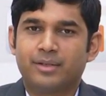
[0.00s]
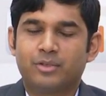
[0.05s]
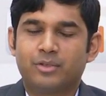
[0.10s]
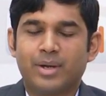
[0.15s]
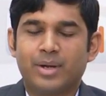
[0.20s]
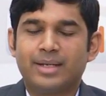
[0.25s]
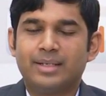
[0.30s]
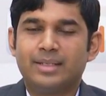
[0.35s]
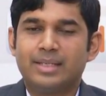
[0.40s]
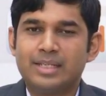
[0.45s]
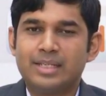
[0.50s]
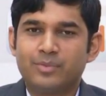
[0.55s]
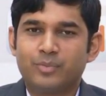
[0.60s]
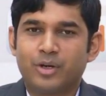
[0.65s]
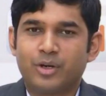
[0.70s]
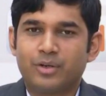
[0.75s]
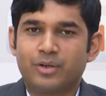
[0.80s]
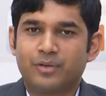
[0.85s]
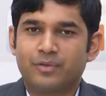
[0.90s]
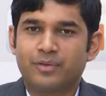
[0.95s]
So at this
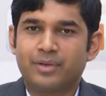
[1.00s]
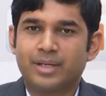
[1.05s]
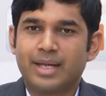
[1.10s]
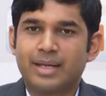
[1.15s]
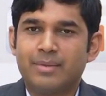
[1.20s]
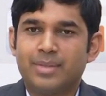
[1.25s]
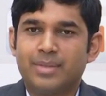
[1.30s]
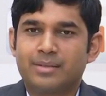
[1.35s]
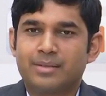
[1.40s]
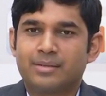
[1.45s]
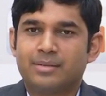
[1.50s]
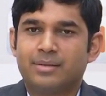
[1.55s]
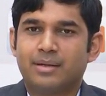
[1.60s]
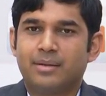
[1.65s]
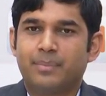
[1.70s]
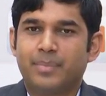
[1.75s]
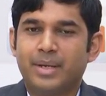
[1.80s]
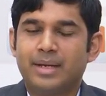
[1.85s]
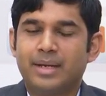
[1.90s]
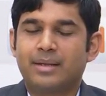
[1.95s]
point of time, it's
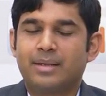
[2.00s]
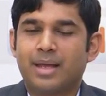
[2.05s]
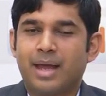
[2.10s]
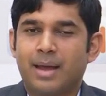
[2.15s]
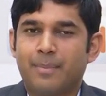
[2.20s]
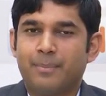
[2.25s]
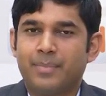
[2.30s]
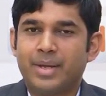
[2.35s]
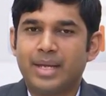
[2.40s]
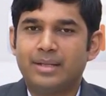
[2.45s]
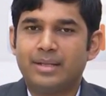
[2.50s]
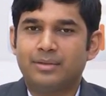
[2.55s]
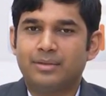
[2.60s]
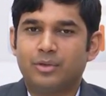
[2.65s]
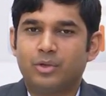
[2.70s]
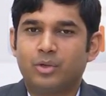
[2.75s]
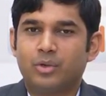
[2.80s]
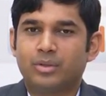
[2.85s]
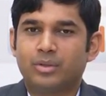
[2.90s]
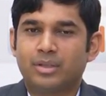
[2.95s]
the paid
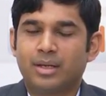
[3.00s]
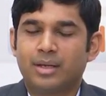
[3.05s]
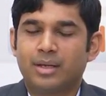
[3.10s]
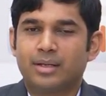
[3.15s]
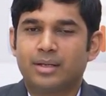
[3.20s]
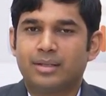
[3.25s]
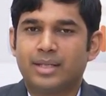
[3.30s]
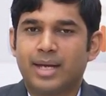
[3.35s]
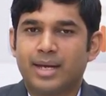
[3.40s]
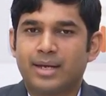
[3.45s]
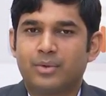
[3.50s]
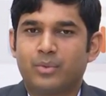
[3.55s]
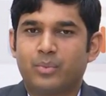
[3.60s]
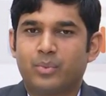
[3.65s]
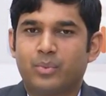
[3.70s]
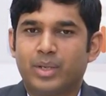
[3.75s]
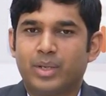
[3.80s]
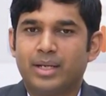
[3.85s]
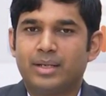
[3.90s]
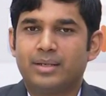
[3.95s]
campaign growth
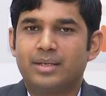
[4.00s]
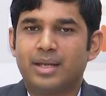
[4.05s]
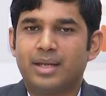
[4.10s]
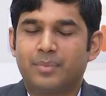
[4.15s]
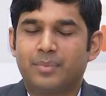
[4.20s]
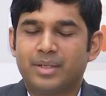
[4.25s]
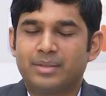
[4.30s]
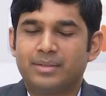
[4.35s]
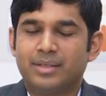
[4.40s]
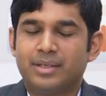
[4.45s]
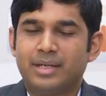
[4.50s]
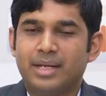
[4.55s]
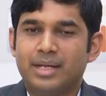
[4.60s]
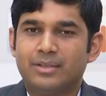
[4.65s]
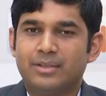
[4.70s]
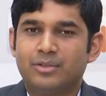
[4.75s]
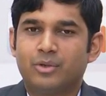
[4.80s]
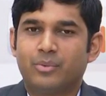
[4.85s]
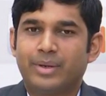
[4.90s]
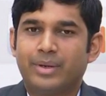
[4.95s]
that will take
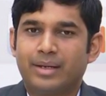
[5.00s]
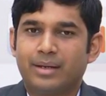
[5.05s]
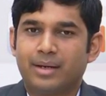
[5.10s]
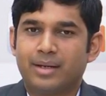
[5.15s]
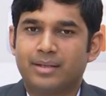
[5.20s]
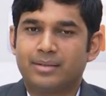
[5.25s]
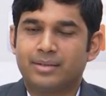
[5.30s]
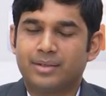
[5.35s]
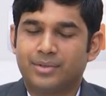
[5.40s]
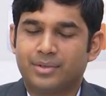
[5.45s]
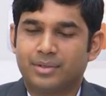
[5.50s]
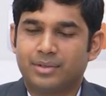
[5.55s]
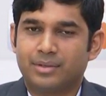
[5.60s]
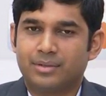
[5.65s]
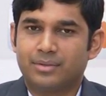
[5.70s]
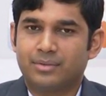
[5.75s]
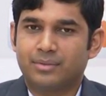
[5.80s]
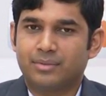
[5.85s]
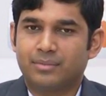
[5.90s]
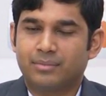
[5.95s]
precedence over
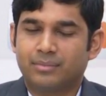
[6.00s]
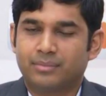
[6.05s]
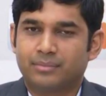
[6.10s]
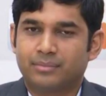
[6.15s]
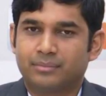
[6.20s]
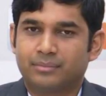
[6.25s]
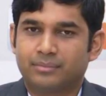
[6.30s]
realizations.